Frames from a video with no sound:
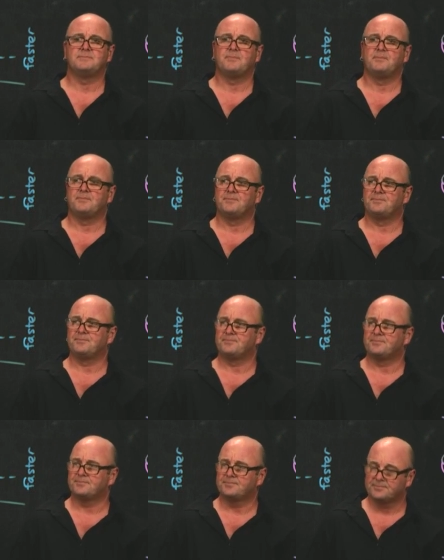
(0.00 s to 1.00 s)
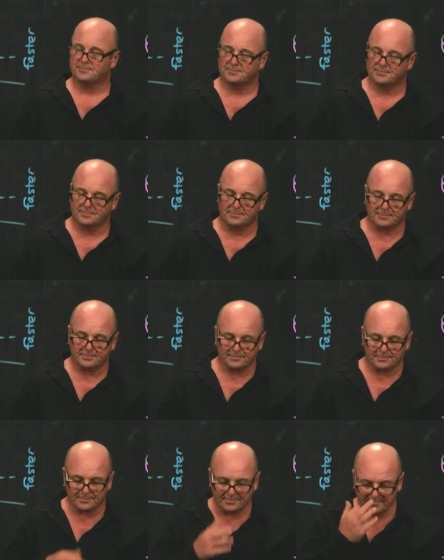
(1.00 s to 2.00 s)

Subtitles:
[no speech]